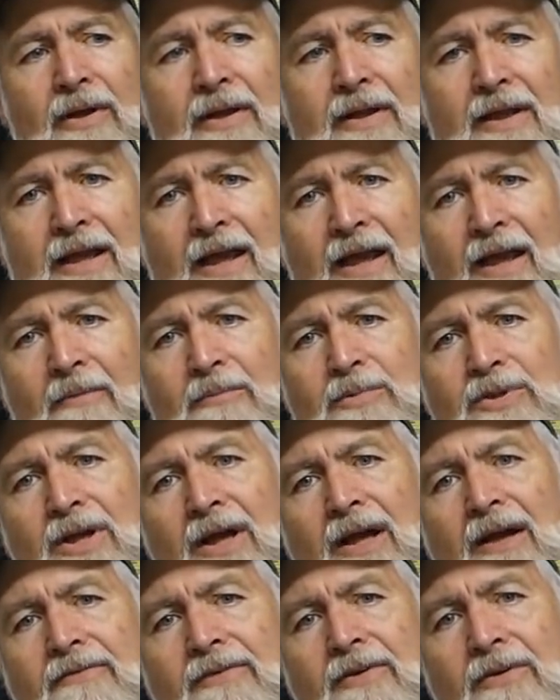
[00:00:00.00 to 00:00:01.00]
where the
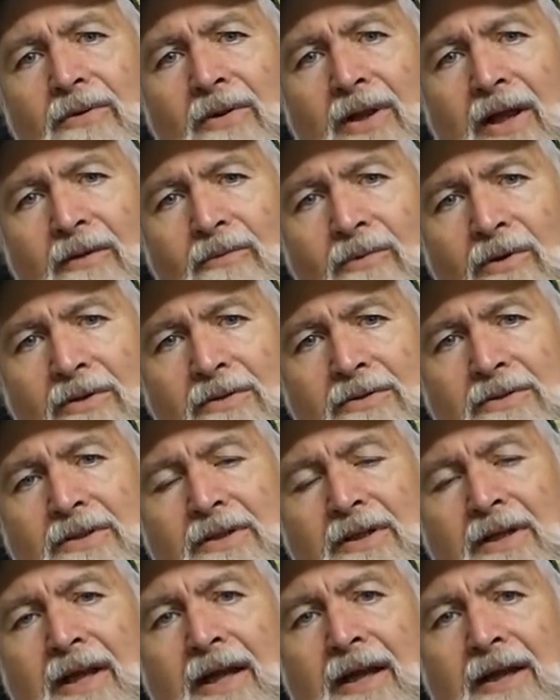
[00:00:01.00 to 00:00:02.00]
camshaft and all that
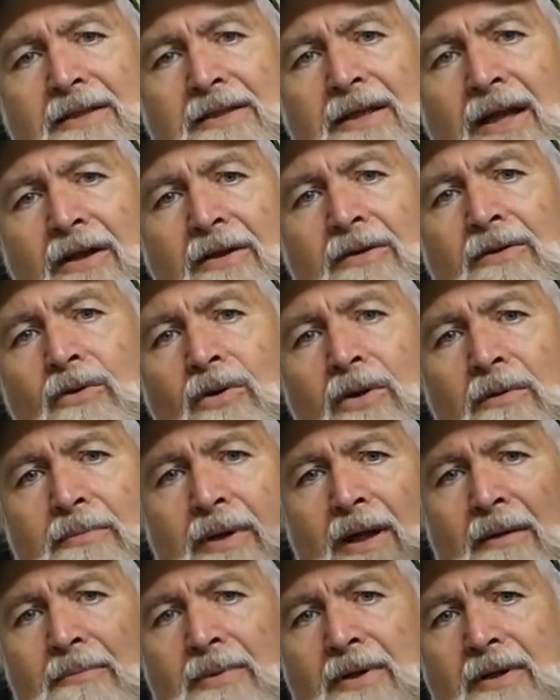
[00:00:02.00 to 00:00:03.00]
was, it had its own oil
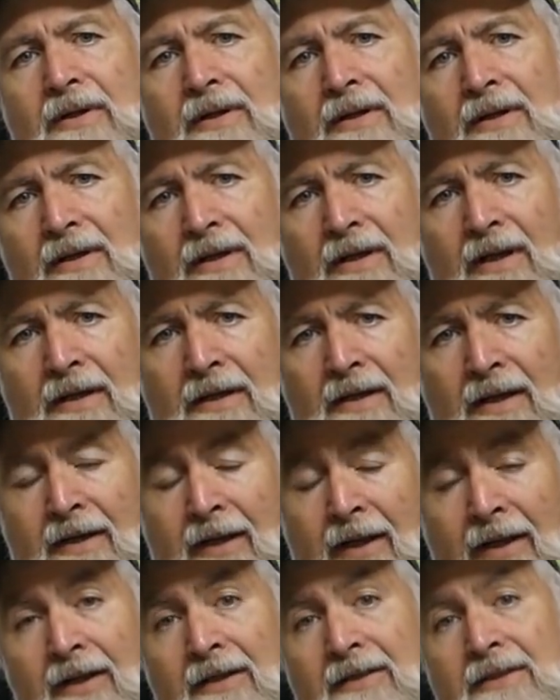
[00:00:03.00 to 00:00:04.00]
pump and
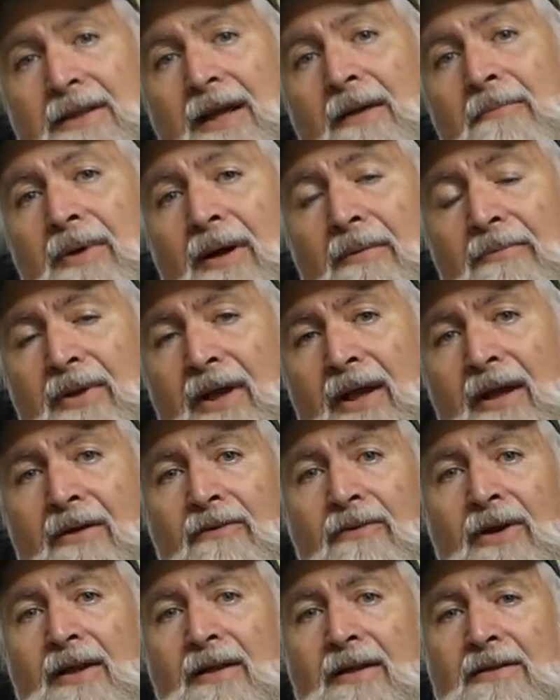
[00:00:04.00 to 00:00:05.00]
another sump up there
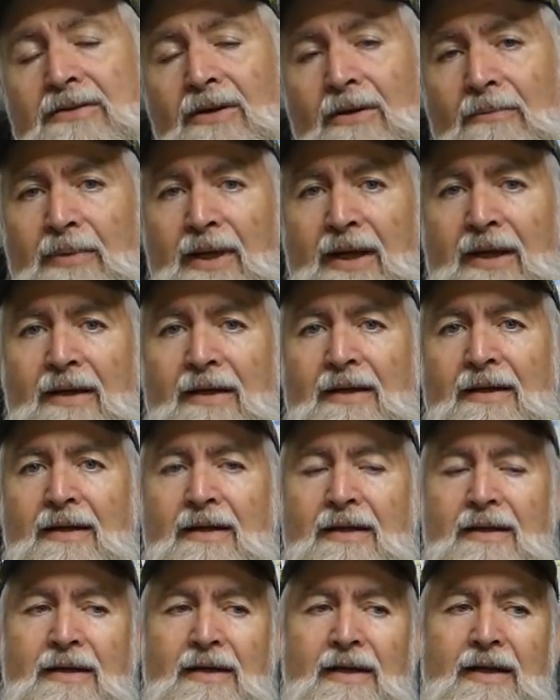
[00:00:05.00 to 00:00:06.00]
to run the top end, and
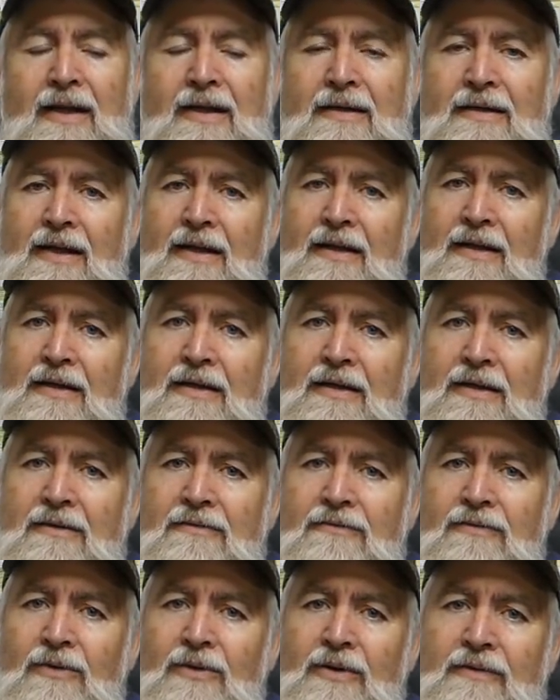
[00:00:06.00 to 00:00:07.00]
it had another
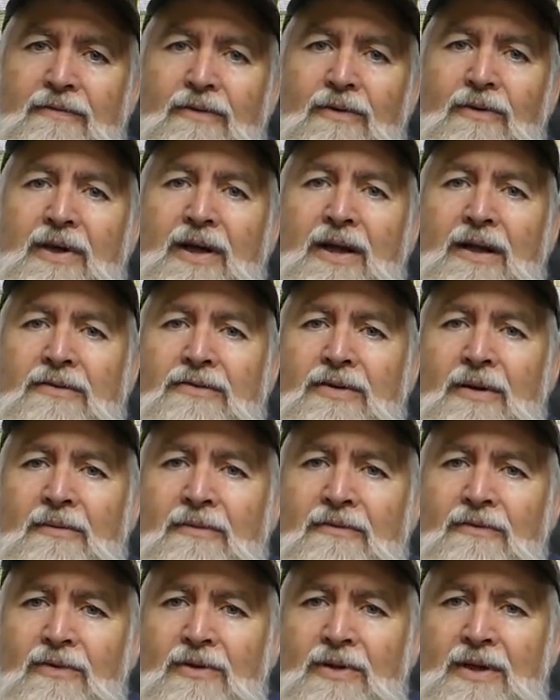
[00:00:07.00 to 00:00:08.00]
44 gallon drum
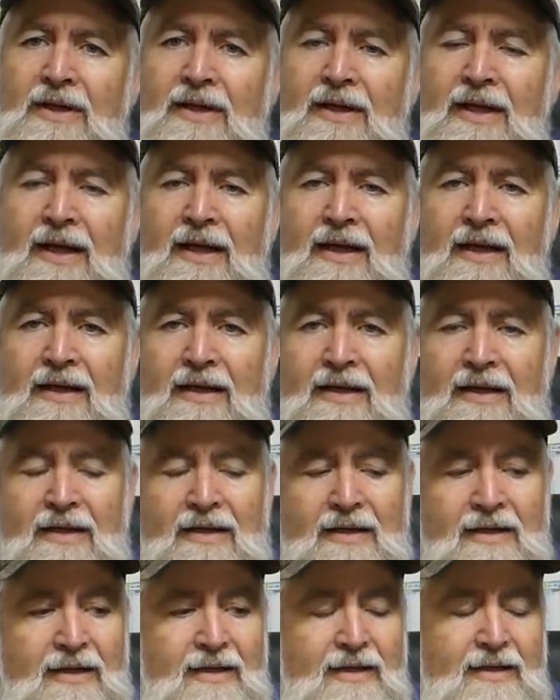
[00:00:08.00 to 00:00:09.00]
of oil in there.
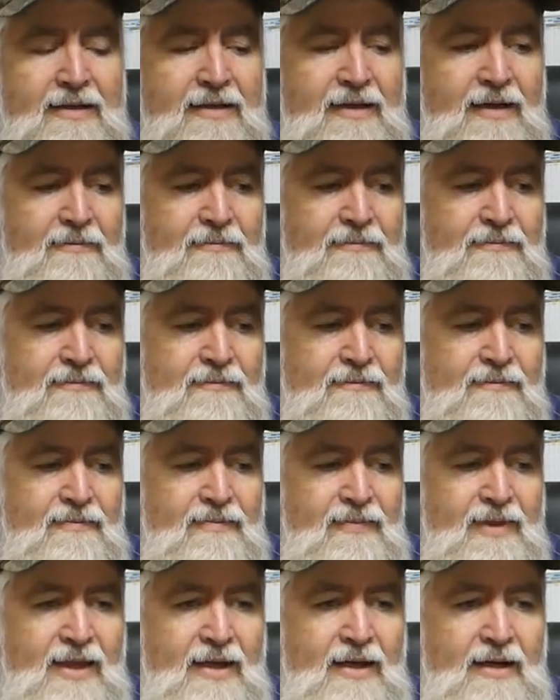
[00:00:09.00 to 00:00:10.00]
And
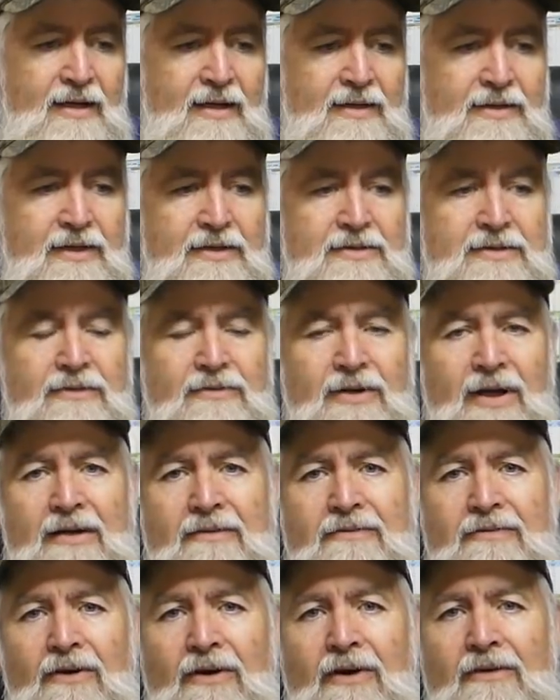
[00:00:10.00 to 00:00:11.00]
it used to run
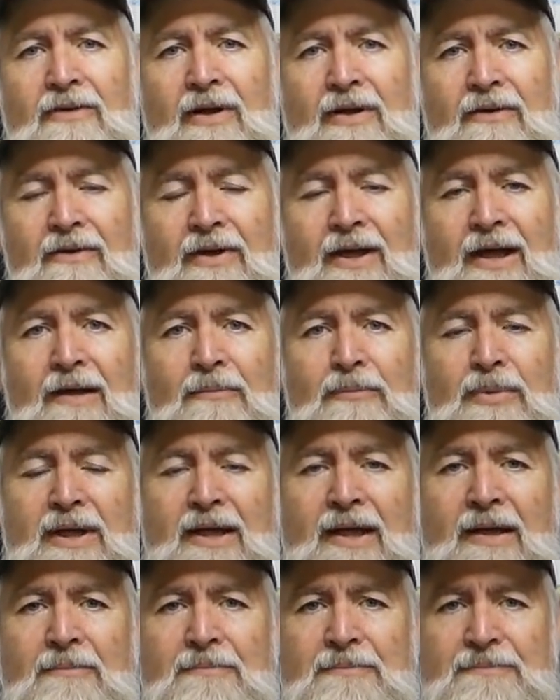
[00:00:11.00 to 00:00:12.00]
at 500
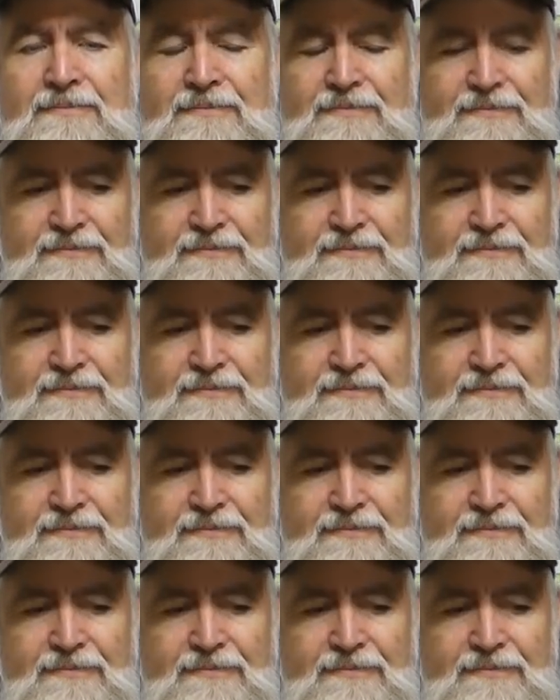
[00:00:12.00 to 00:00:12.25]
RPM,